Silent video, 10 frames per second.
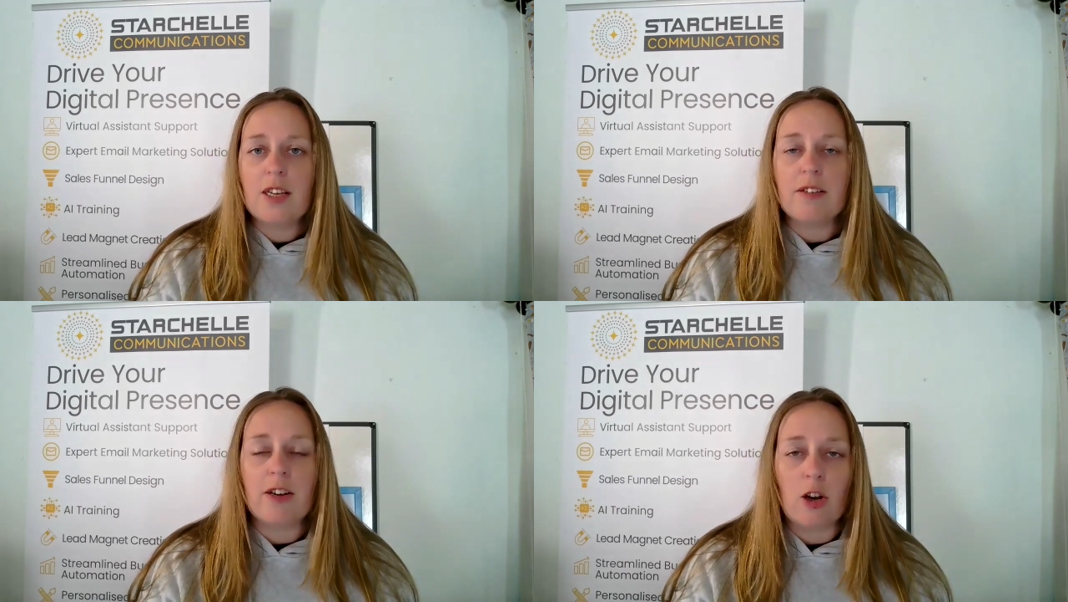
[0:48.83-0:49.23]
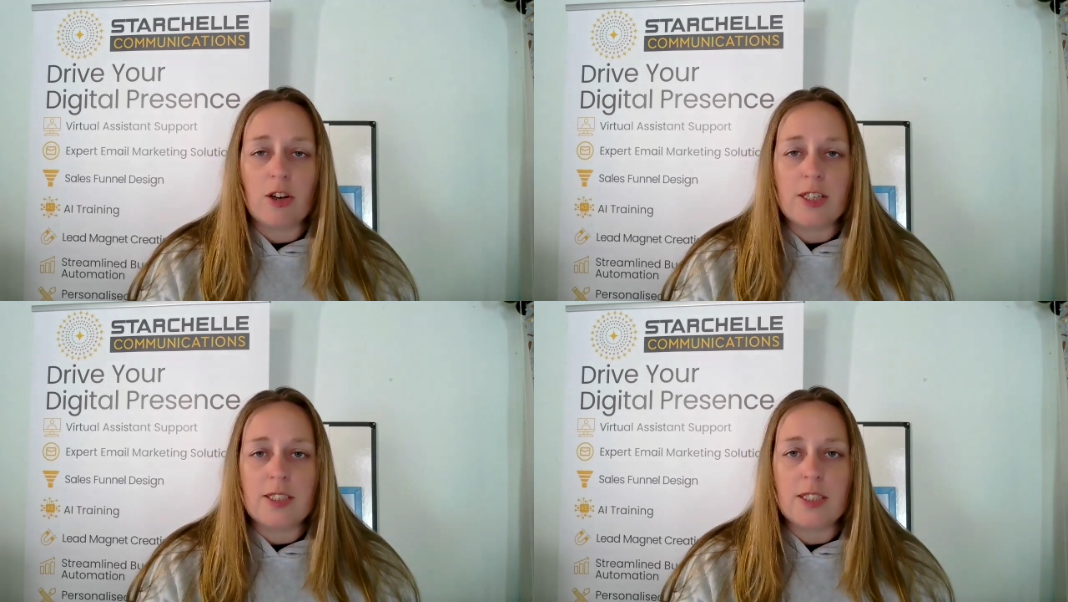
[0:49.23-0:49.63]
They're a
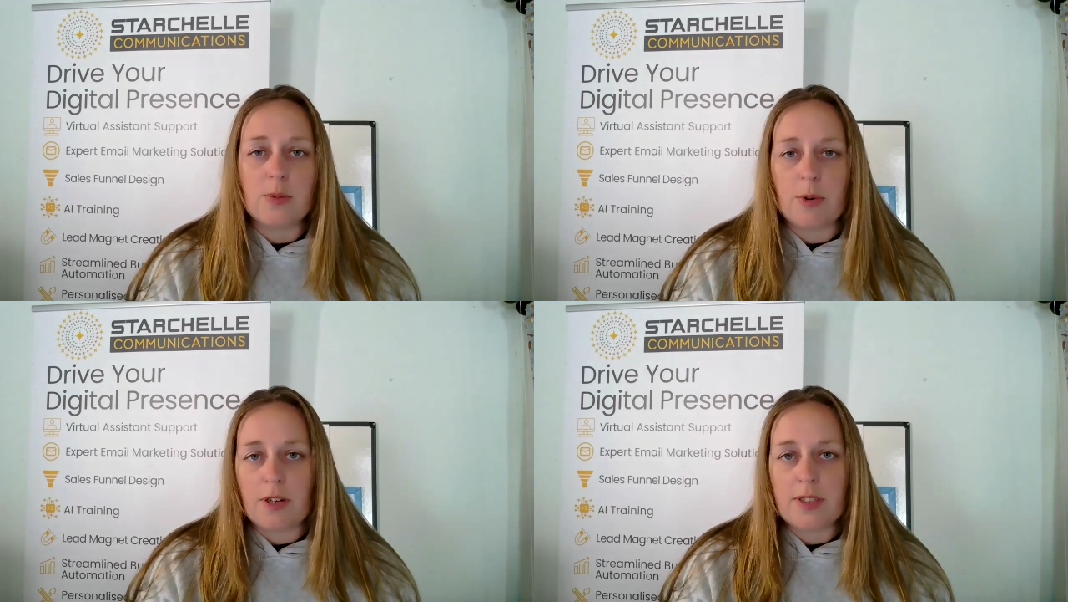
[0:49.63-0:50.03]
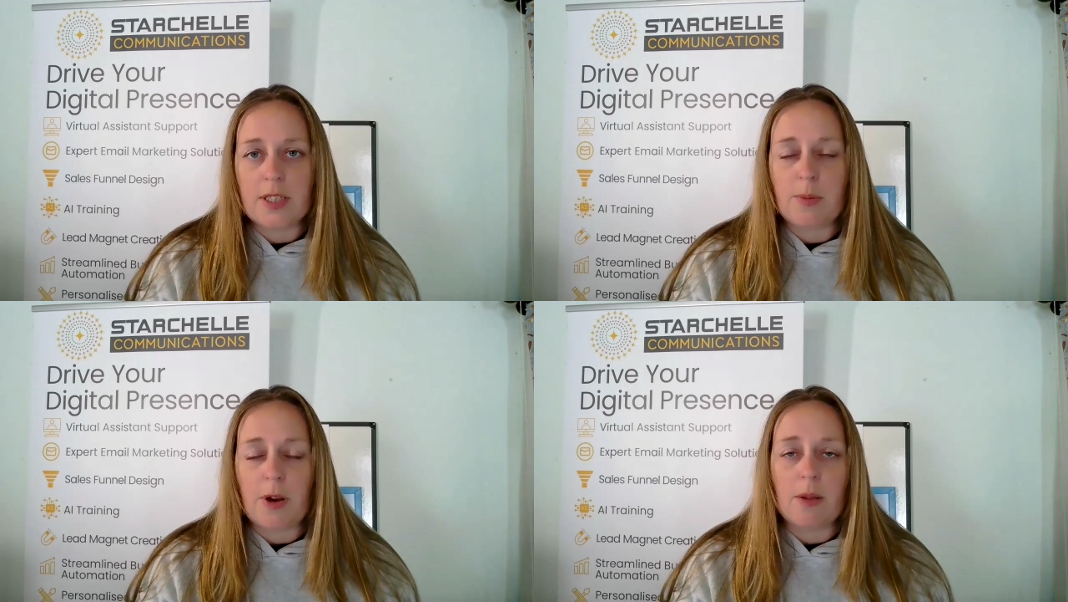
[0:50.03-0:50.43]
lot easier to
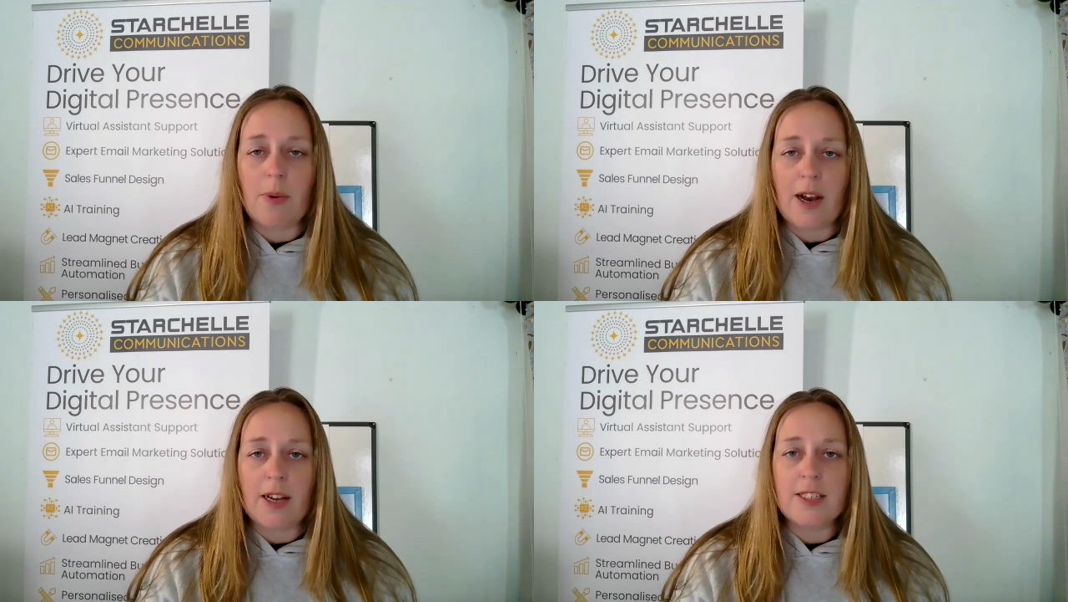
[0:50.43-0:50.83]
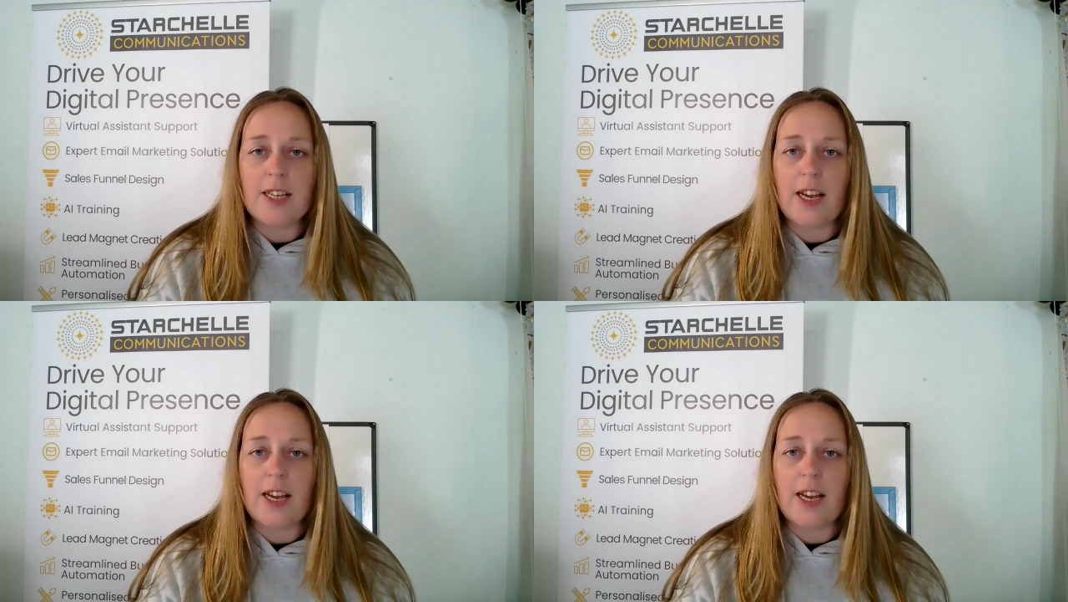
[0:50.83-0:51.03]
process by the mind,